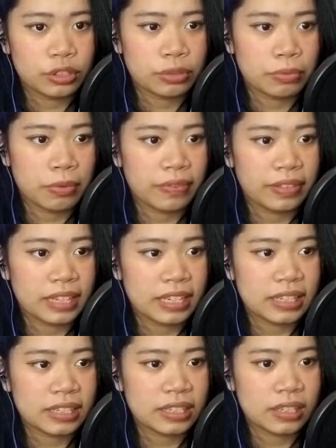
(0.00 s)
Remove
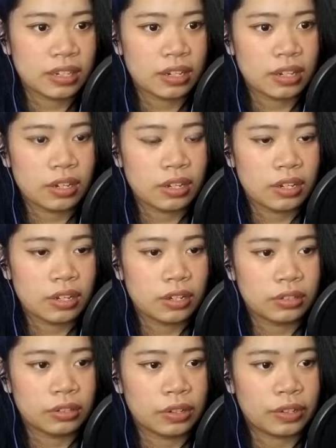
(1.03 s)
this.
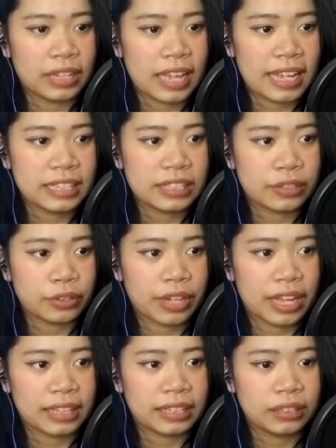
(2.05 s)
No lights, no
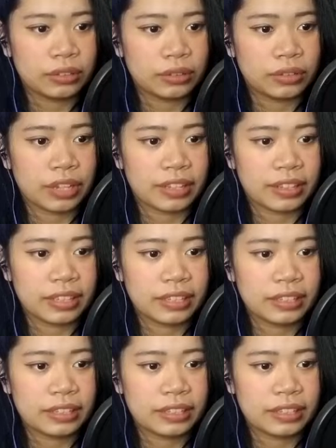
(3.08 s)
candle, no nothing.